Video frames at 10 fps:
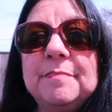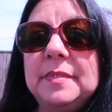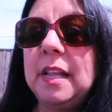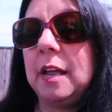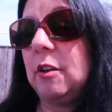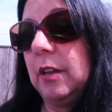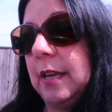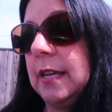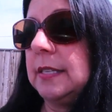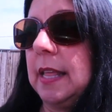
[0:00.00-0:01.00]
Not
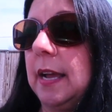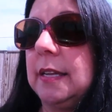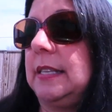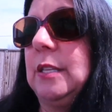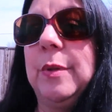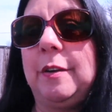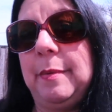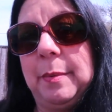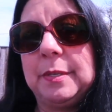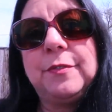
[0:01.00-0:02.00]
only because of that, because that's what
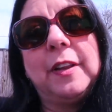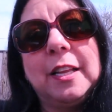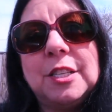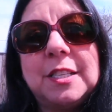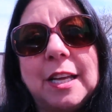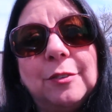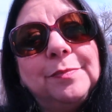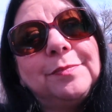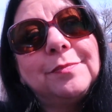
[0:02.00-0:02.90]
everybody wants for lunch, so